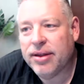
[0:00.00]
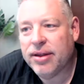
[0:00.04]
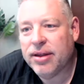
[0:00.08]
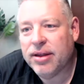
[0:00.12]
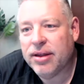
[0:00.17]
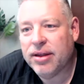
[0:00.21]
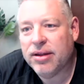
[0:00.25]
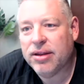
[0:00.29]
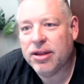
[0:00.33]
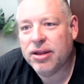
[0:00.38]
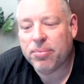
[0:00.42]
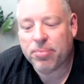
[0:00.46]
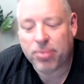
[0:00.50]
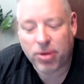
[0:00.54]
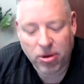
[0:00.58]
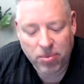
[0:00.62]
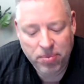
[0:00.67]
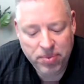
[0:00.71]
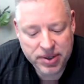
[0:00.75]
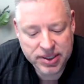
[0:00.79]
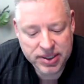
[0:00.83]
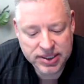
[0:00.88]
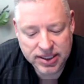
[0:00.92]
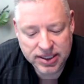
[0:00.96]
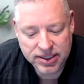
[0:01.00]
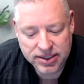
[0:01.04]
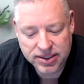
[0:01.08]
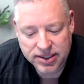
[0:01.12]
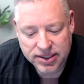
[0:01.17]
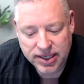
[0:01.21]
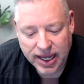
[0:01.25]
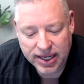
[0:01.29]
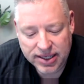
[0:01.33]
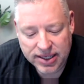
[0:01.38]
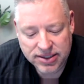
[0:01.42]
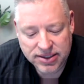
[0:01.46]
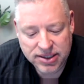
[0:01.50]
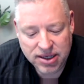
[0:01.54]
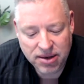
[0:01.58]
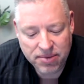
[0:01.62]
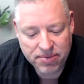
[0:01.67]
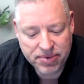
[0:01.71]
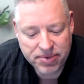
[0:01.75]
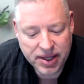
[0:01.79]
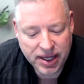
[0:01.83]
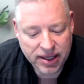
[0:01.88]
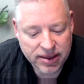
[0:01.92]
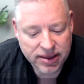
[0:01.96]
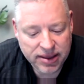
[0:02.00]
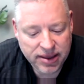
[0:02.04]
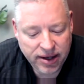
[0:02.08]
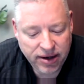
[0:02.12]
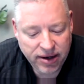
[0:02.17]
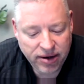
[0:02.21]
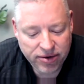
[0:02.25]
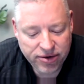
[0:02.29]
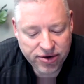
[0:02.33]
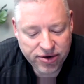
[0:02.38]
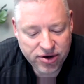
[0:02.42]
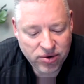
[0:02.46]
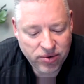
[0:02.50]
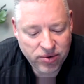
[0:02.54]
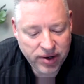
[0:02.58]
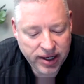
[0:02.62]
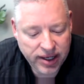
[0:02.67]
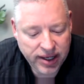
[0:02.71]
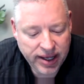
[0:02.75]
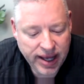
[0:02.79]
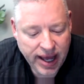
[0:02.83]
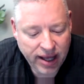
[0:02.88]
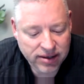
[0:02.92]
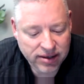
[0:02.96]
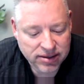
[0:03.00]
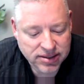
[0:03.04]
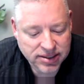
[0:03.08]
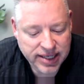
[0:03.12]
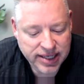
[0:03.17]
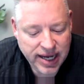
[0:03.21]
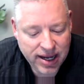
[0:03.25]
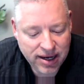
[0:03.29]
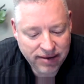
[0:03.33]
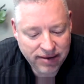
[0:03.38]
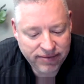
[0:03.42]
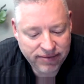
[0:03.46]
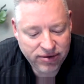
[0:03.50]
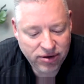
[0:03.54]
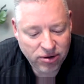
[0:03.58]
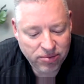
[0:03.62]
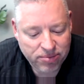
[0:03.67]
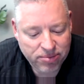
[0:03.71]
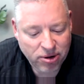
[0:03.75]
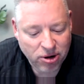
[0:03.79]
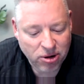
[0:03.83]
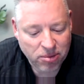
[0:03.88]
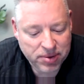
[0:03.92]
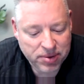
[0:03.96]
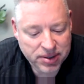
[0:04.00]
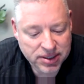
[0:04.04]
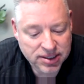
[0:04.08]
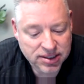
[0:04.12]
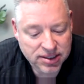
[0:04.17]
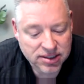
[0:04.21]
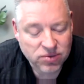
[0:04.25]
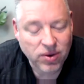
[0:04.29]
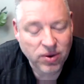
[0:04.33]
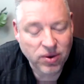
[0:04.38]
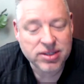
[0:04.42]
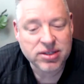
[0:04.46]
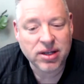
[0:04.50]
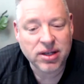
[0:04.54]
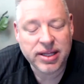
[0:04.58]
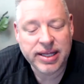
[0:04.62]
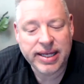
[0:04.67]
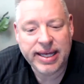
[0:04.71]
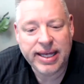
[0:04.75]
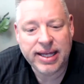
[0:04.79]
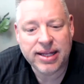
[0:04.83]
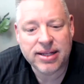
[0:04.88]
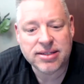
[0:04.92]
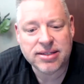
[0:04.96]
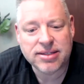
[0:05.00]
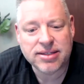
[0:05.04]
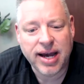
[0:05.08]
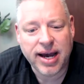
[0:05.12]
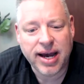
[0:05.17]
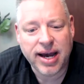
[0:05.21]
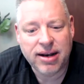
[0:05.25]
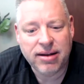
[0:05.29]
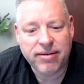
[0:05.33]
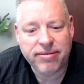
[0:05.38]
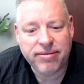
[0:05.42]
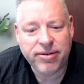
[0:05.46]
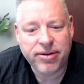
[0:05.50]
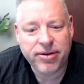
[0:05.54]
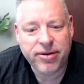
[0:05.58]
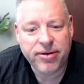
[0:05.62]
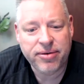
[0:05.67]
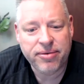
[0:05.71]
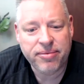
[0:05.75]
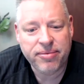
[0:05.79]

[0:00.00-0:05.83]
the purpose is not something that you're doing outside of you. Purpose is what's on the inside of you.